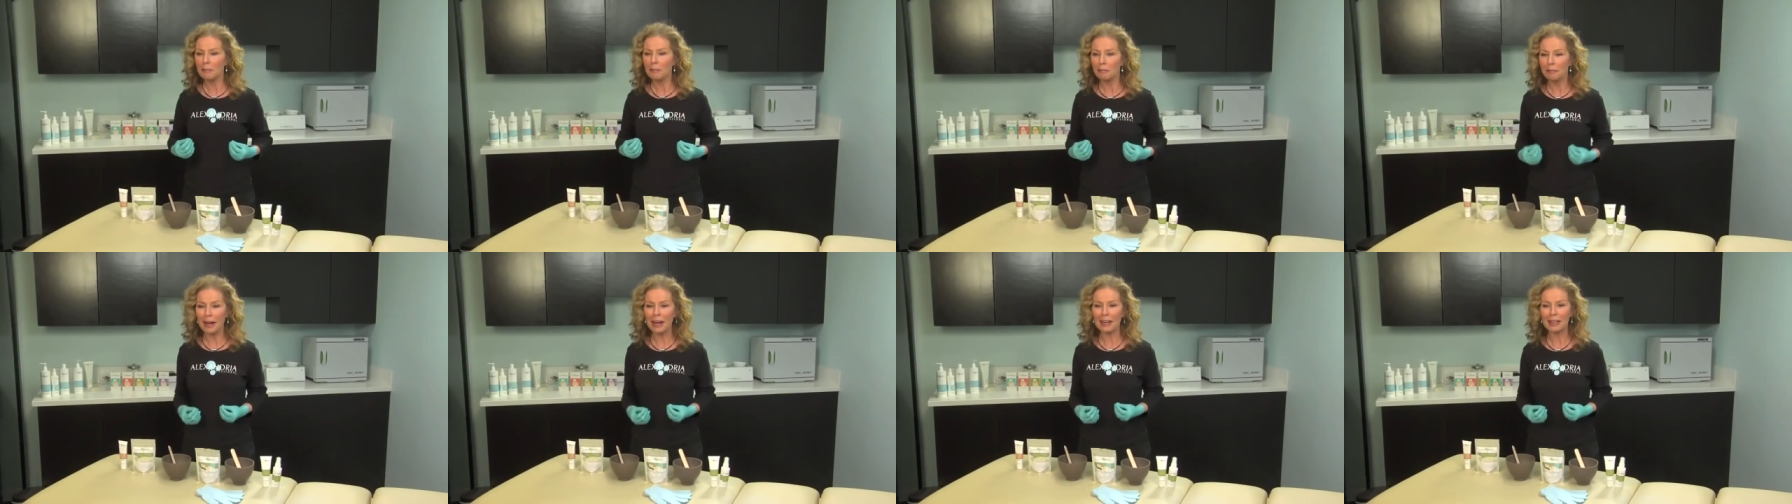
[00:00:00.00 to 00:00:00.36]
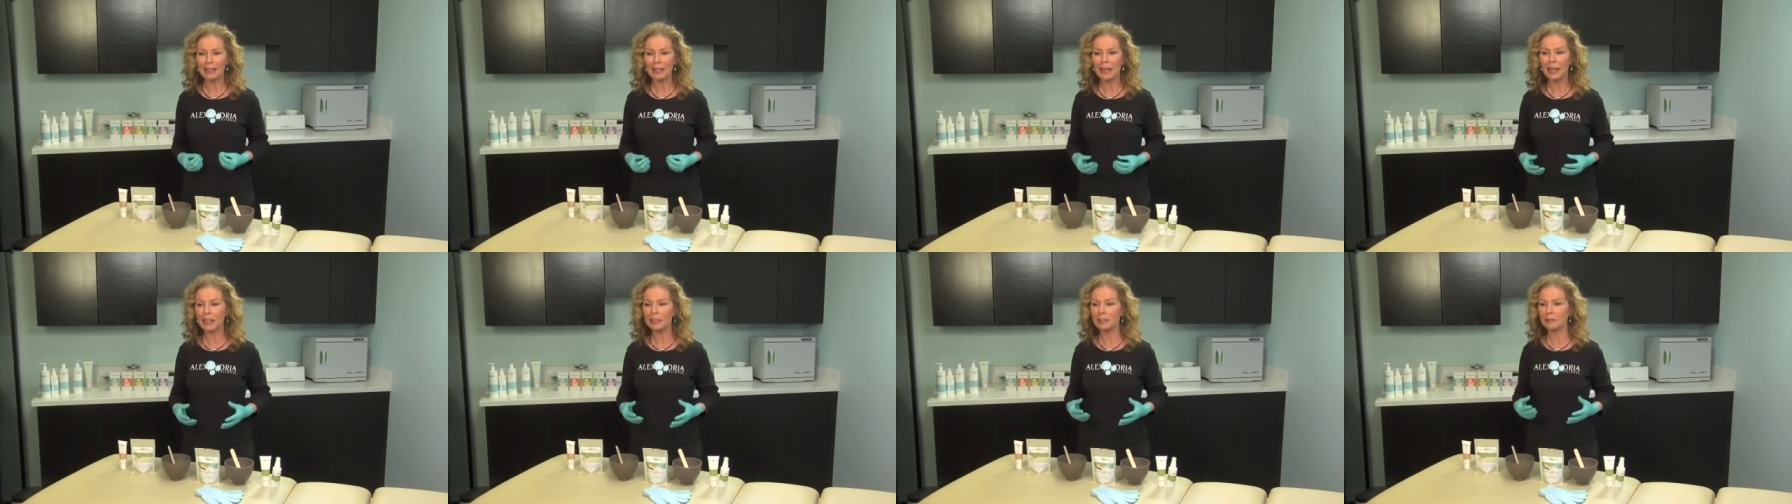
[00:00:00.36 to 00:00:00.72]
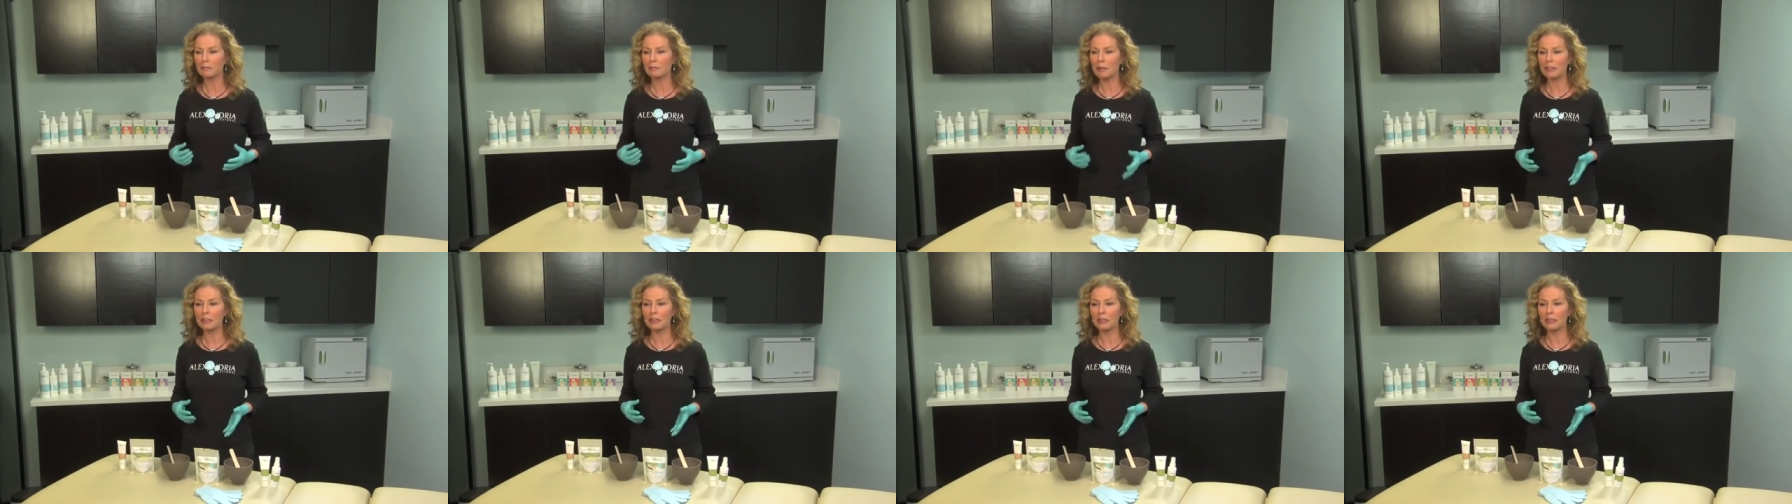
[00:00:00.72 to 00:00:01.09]
Body aches,
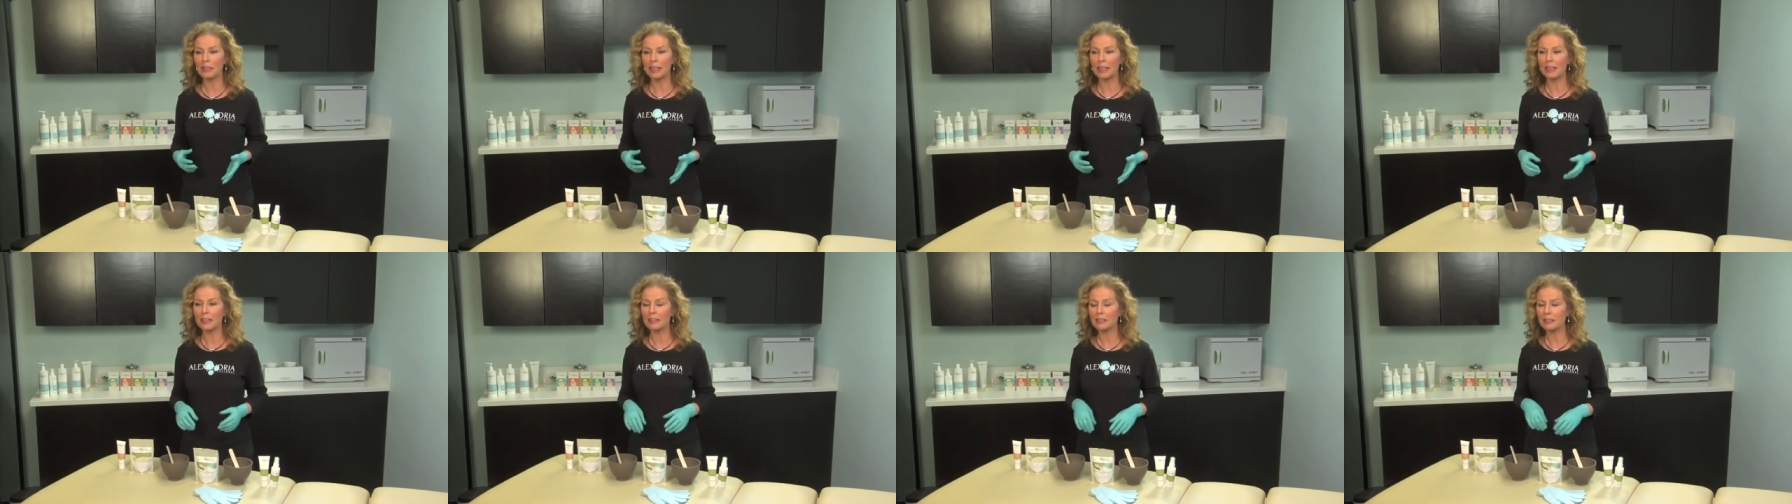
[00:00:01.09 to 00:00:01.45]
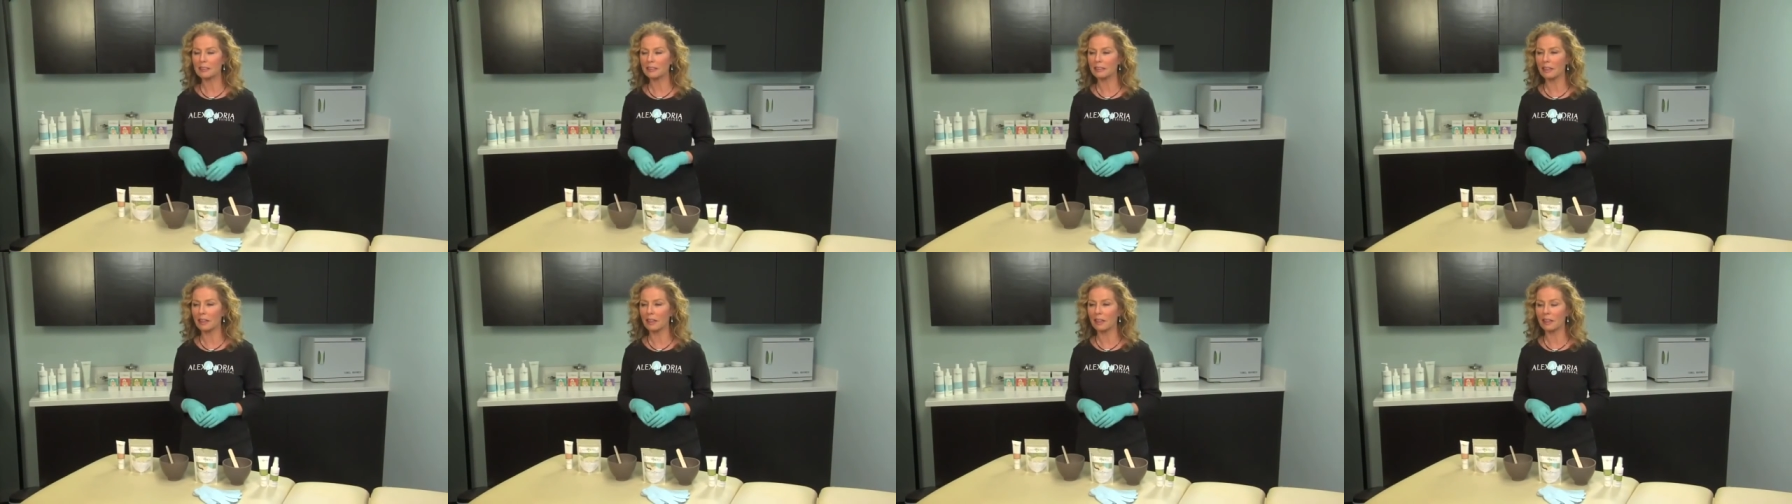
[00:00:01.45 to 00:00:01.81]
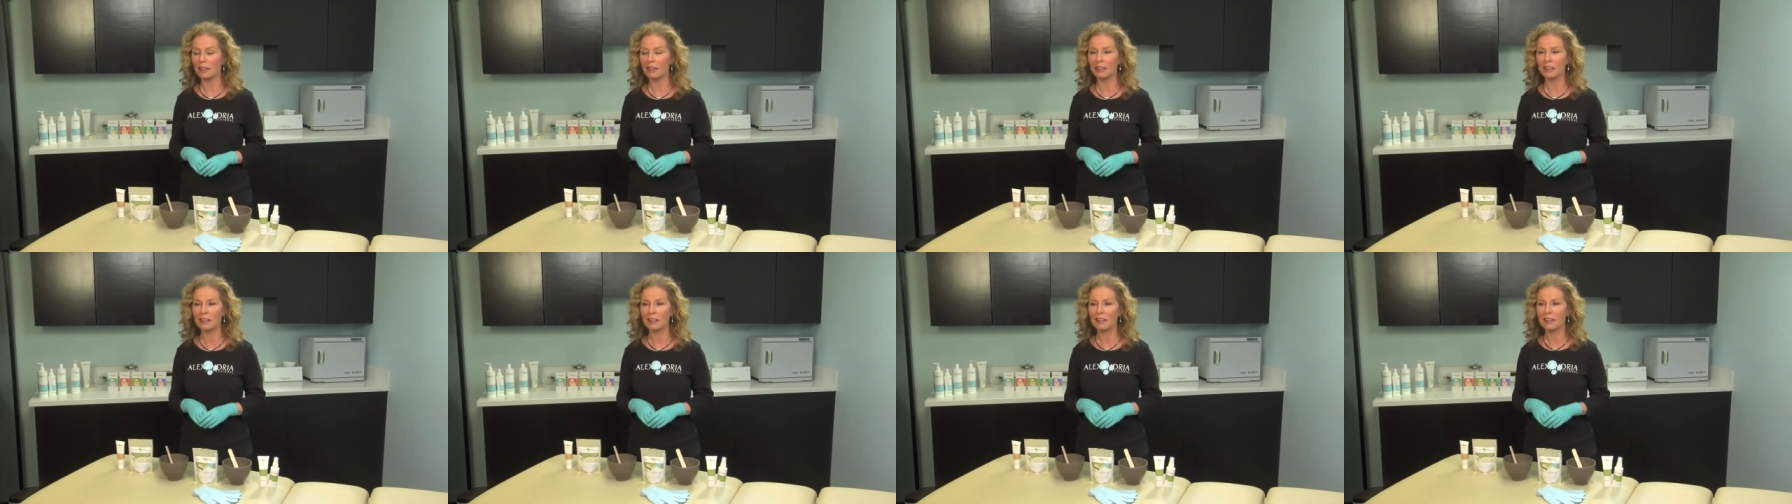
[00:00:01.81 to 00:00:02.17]
muscle aches,
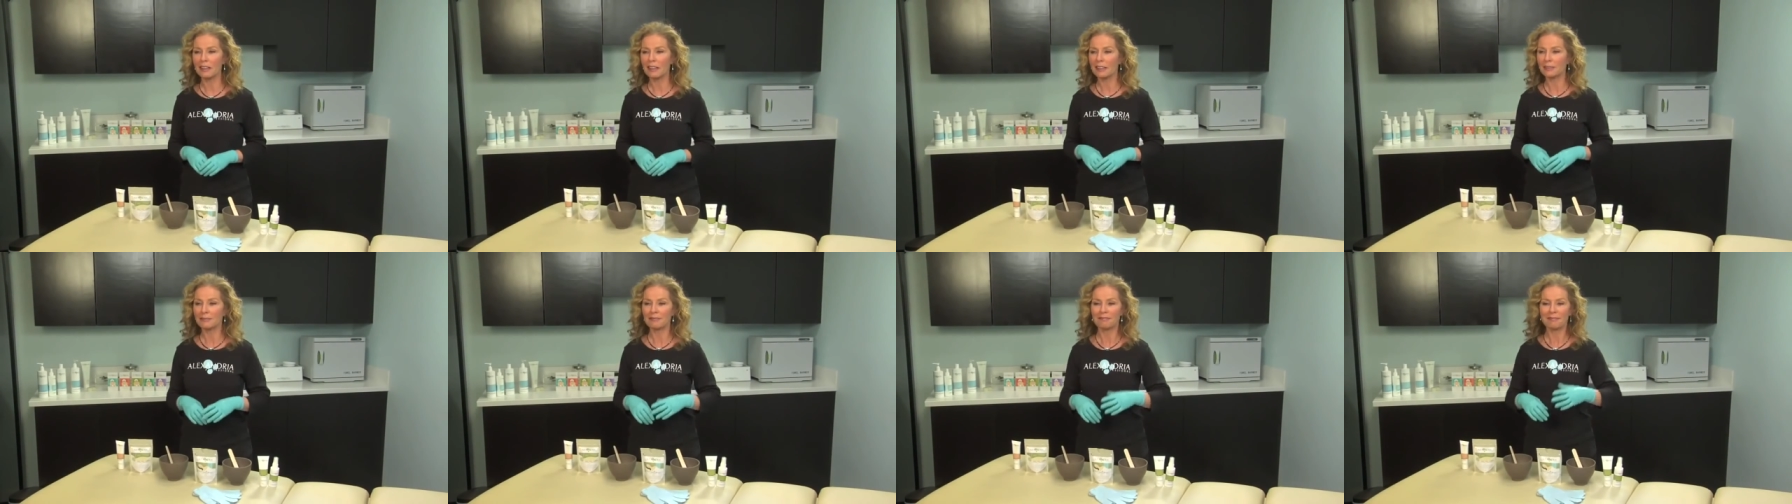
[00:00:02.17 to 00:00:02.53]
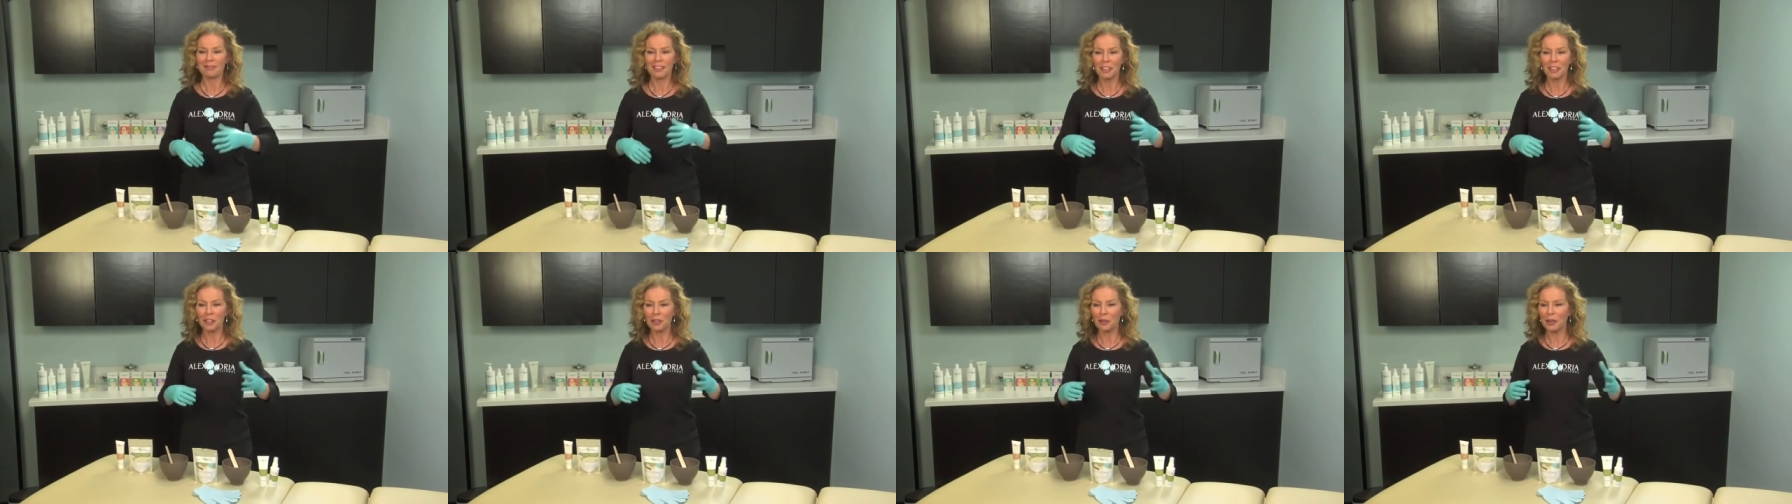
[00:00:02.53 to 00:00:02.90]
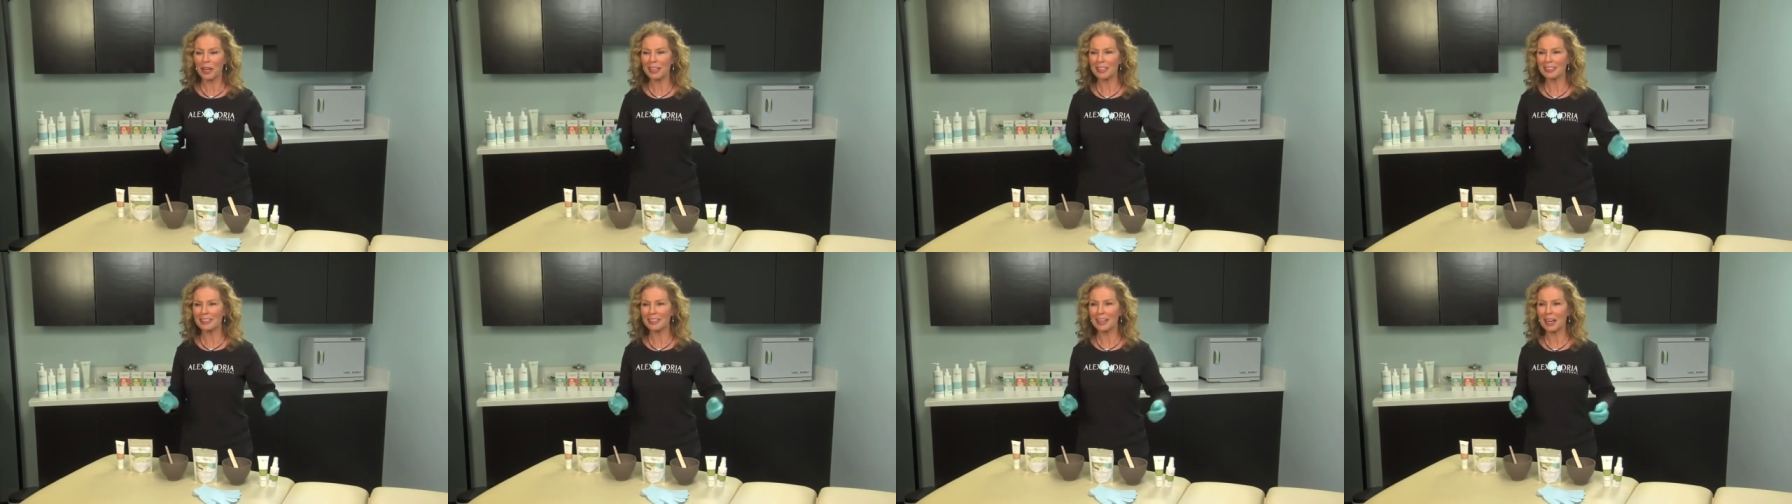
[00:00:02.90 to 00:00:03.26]

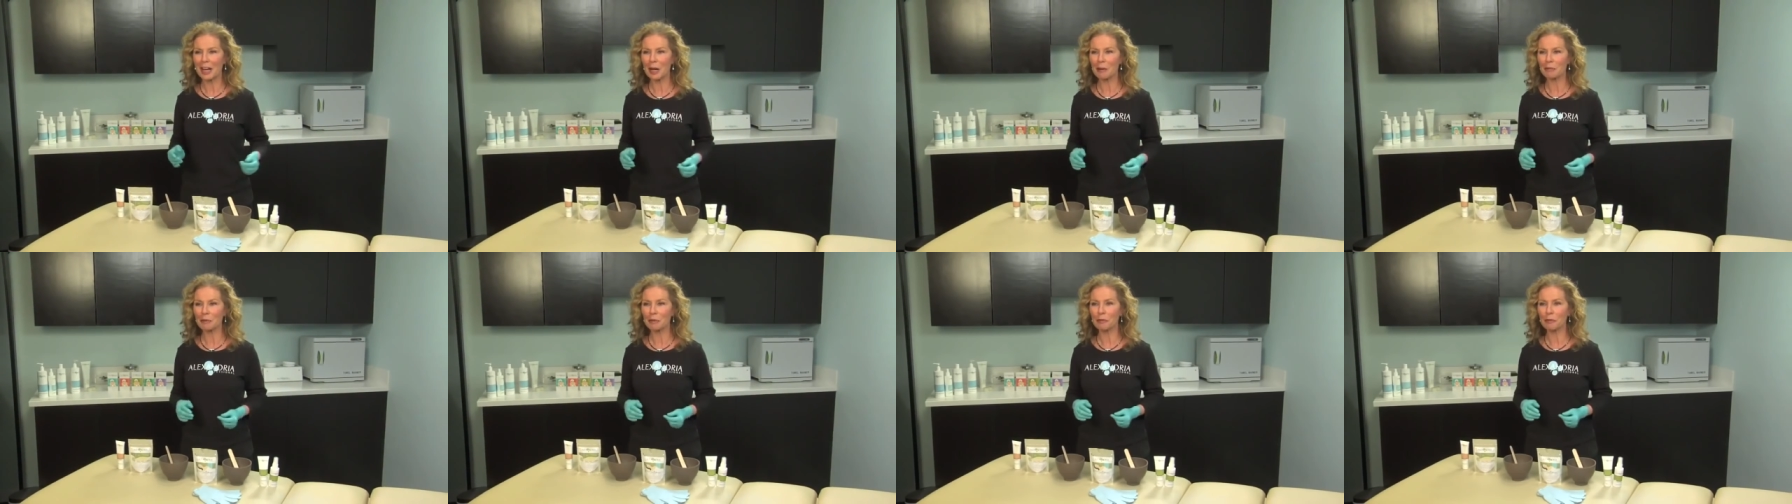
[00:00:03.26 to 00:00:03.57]
anytime